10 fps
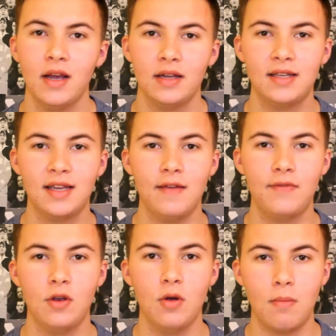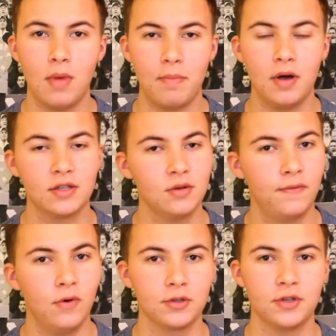to give you my personal
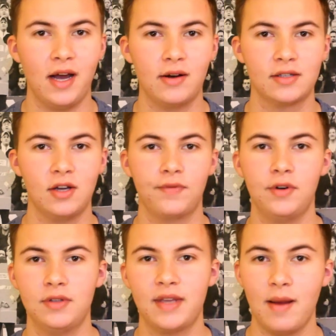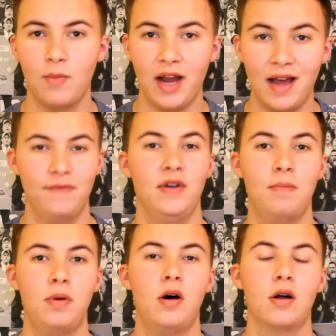thoughts on how this afternoon's game went at Villa
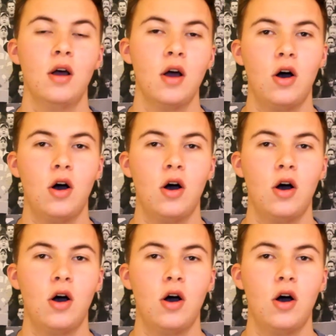Park.